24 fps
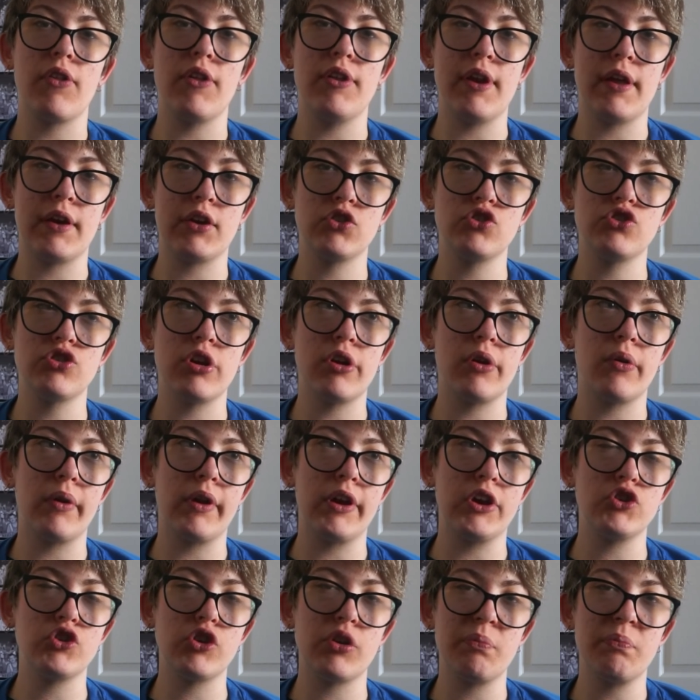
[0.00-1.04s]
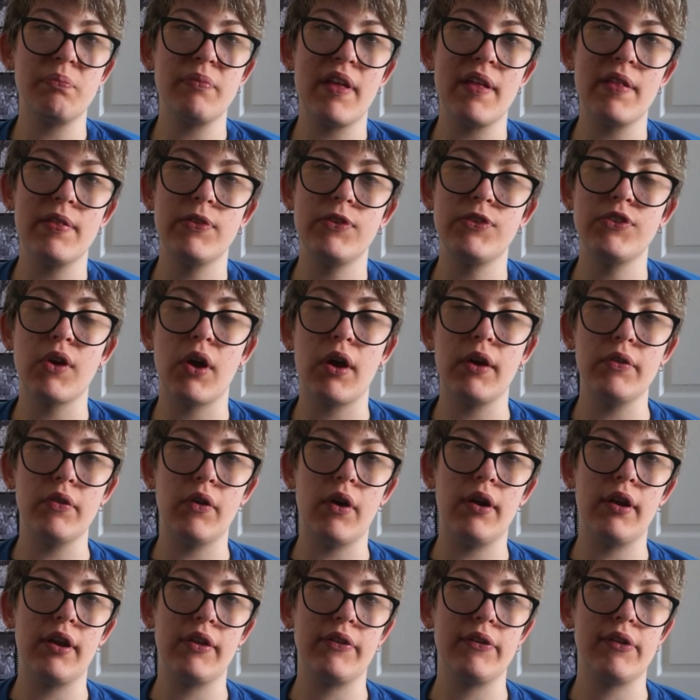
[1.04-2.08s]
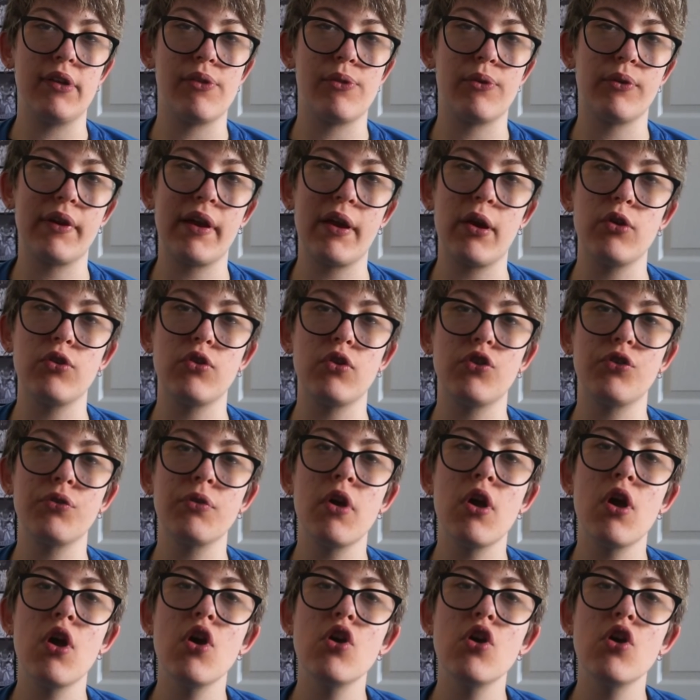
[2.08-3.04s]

the next generation and sidelining the other characters.